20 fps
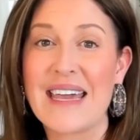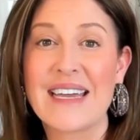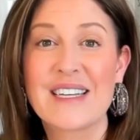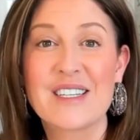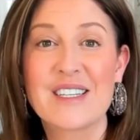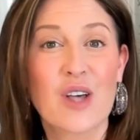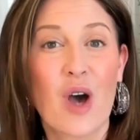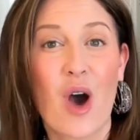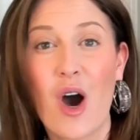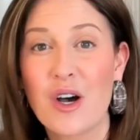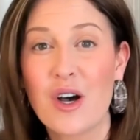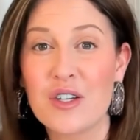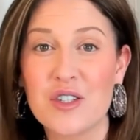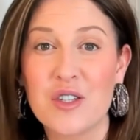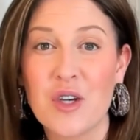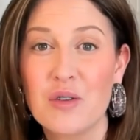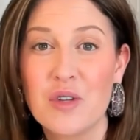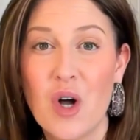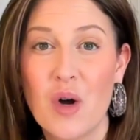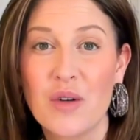It's
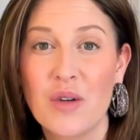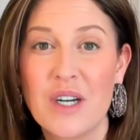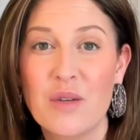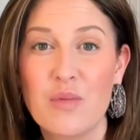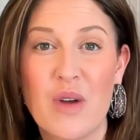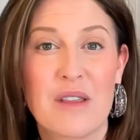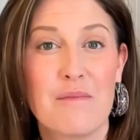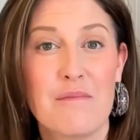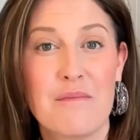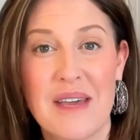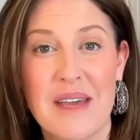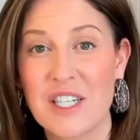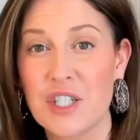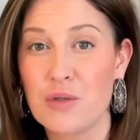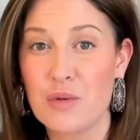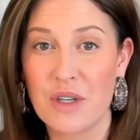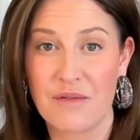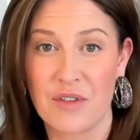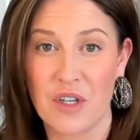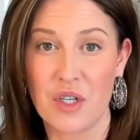also loaded with
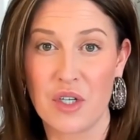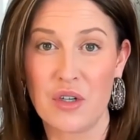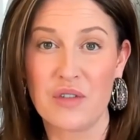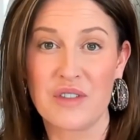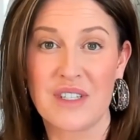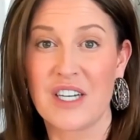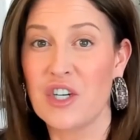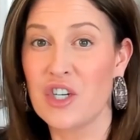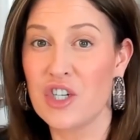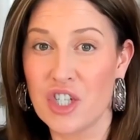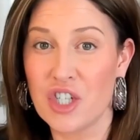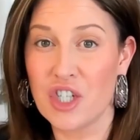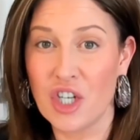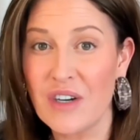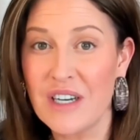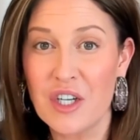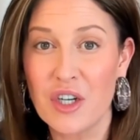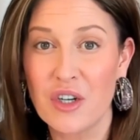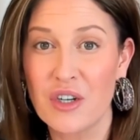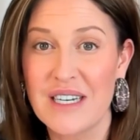mixed reviews,
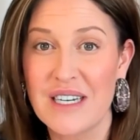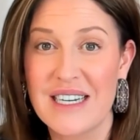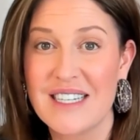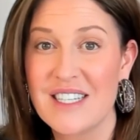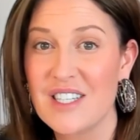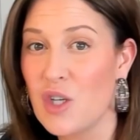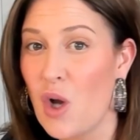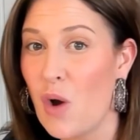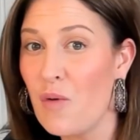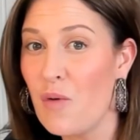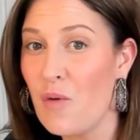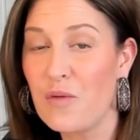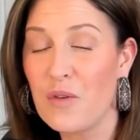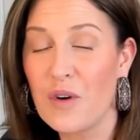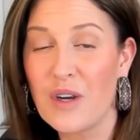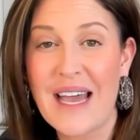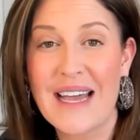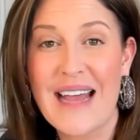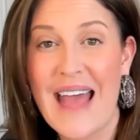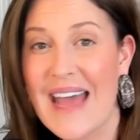ensuring your kids don't
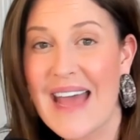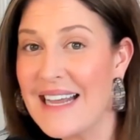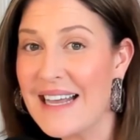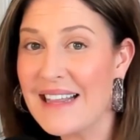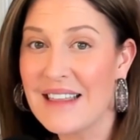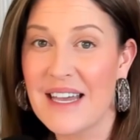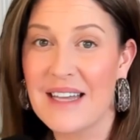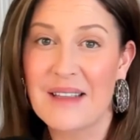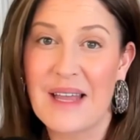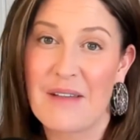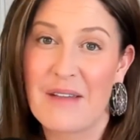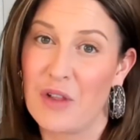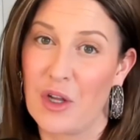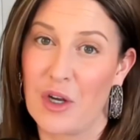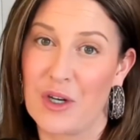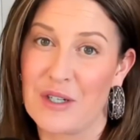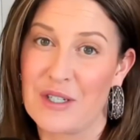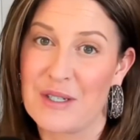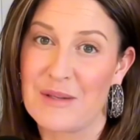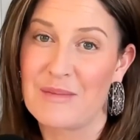forget anything they've
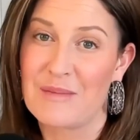learned.